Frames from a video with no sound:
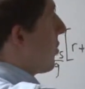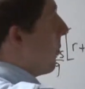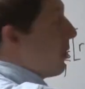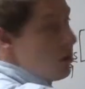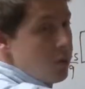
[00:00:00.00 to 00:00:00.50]
are
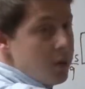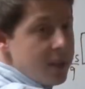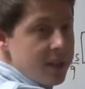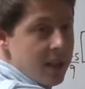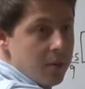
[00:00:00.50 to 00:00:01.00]
supposed to be the
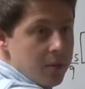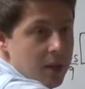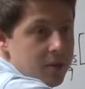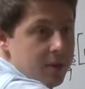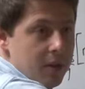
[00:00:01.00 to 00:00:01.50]
same, they
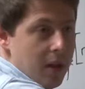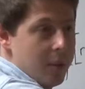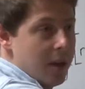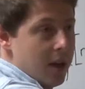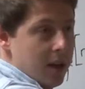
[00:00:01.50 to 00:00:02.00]
don't, I
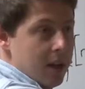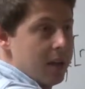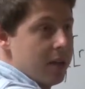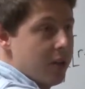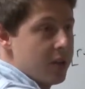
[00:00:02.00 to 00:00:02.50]
mean, an
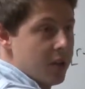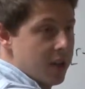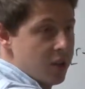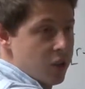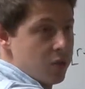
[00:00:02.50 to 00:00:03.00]
adversary
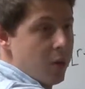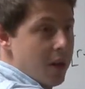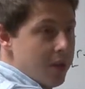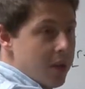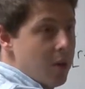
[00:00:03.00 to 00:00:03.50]
can just do
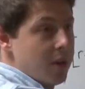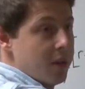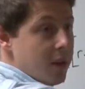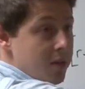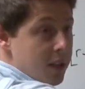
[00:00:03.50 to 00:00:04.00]
whatever they want.
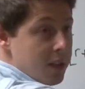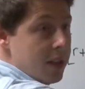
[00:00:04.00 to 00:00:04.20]
They can write it